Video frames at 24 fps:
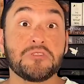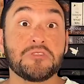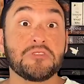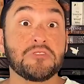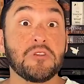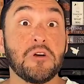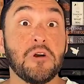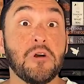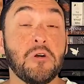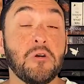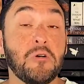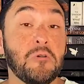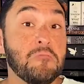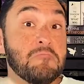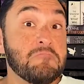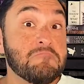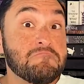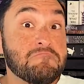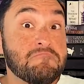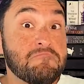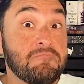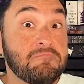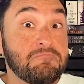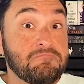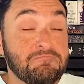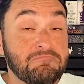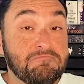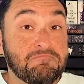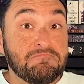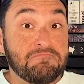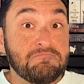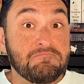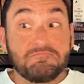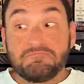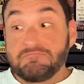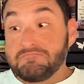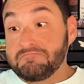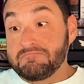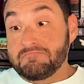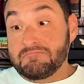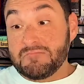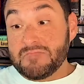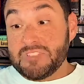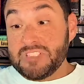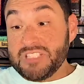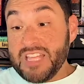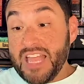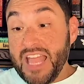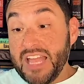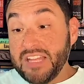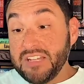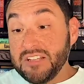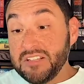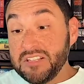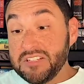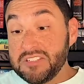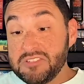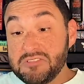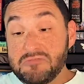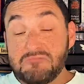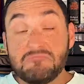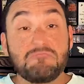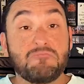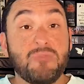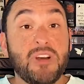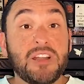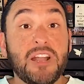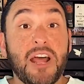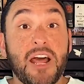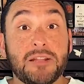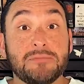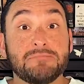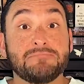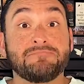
So, scandalous? Why not?